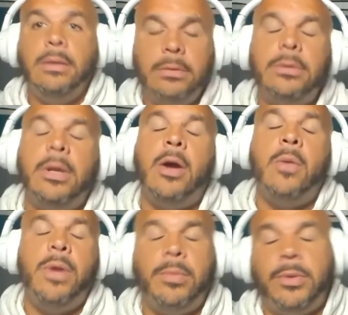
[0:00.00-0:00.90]
Maybe
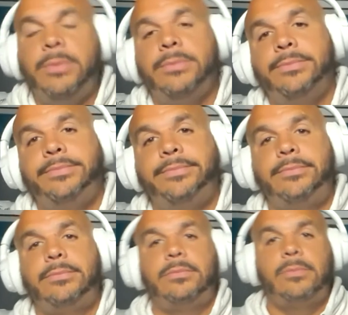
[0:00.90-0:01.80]
Las Vegas, we see if
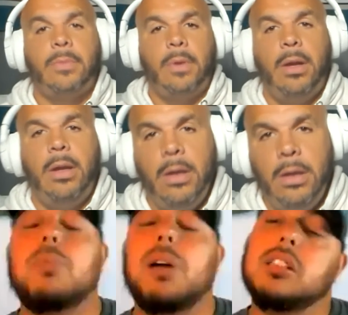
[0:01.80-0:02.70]
Las Vegas falls apart
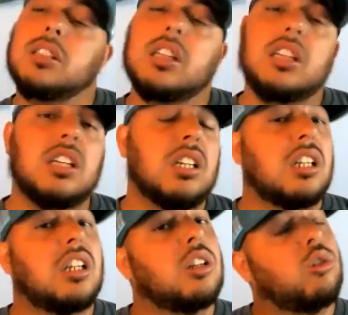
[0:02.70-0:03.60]
but
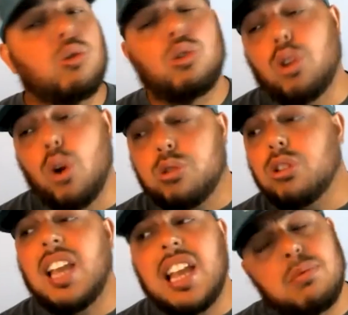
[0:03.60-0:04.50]
those are
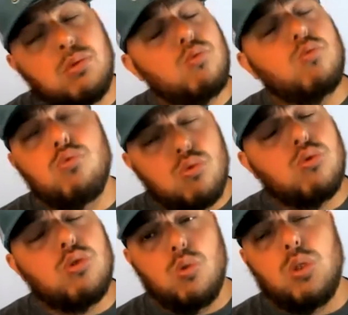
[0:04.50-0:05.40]
games you
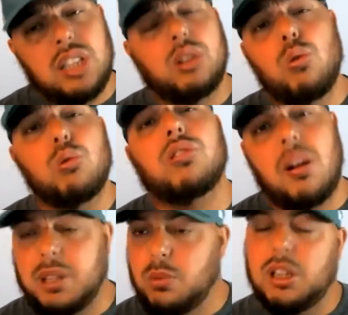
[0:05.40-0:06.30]
can do
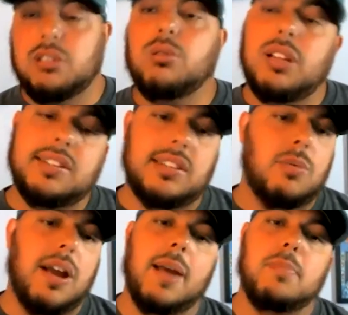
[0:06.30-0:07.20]
something with. So let's see
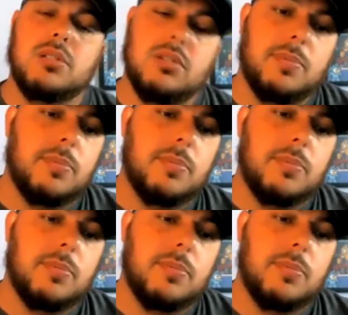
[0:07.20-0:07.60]
what happens.